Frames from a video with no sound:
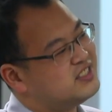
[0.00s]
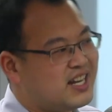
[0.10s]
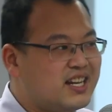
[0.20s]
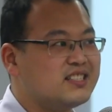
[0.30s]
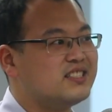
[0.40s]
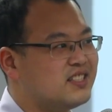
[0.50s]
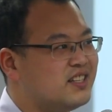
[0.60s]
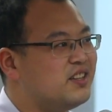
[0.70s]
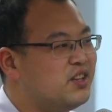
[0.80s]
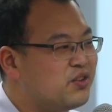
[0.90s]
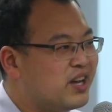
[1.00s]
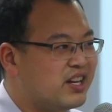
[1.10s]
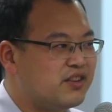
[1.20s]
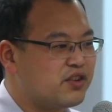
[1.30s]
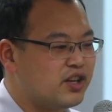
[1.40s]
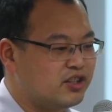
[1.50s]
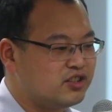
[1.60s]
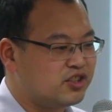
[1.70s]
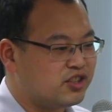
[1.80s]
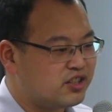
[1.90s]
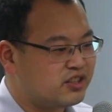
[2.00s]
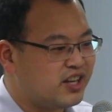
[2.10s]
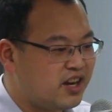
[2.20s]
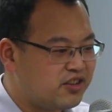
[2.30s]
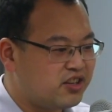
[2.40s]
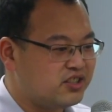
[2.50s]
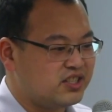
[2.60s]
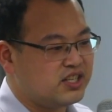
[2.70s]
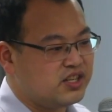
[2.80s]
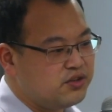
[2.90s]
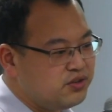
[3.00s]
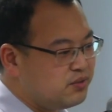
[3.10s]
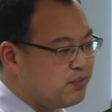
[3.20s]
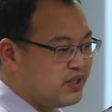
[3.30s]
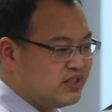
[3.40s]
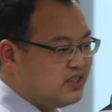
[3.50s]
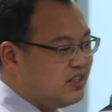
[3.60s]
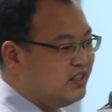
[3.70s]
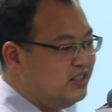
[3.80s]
that's a new kind of counter technology used, but